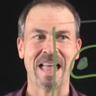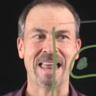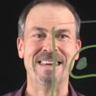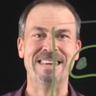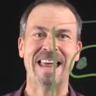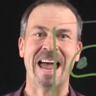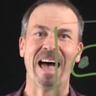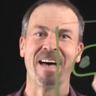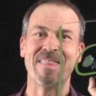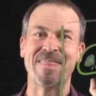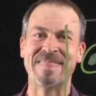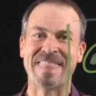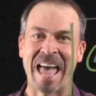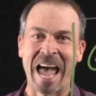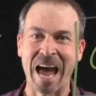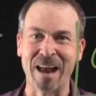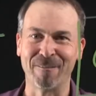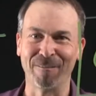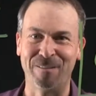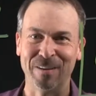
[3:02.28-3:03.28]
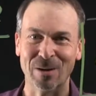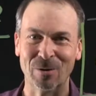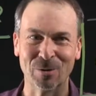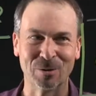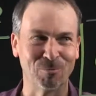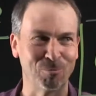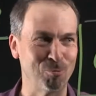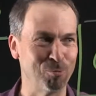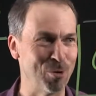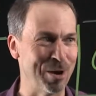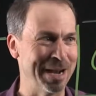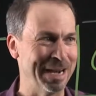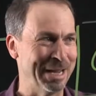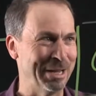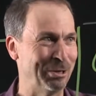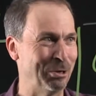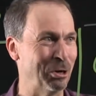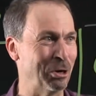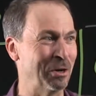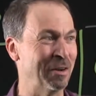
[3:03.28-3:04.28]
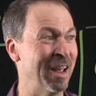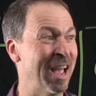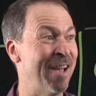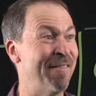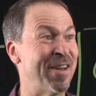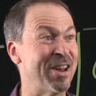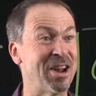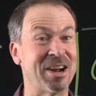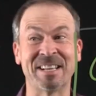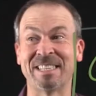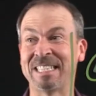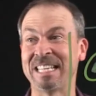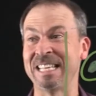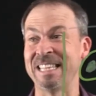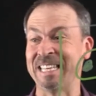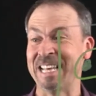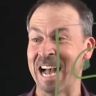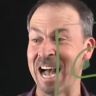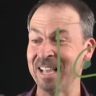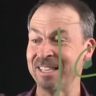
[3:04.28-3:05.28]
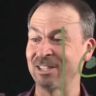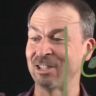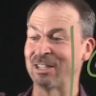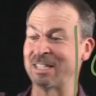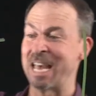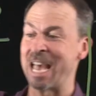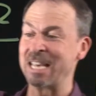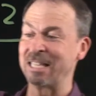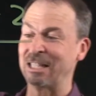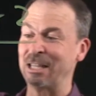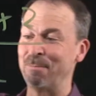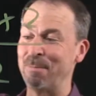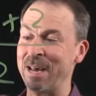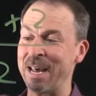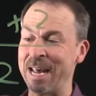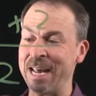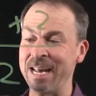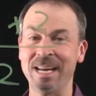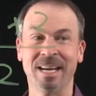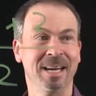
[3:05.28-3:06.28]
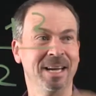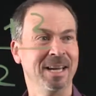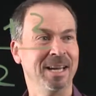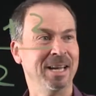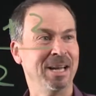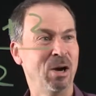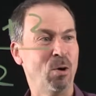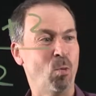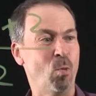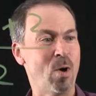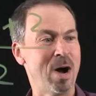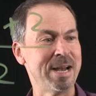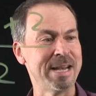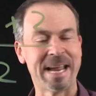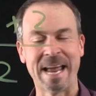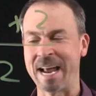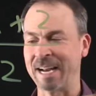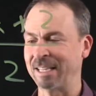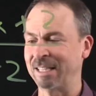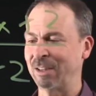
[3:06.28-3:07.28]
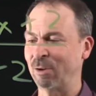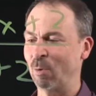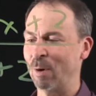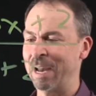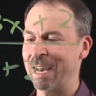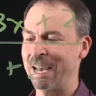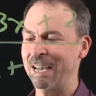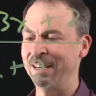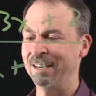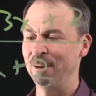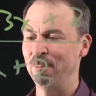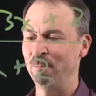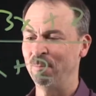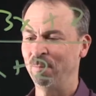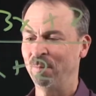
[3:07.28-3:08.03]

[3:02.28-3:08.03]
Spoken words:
Now that feels really good. In fact, I can see the answer just has to be one x squared,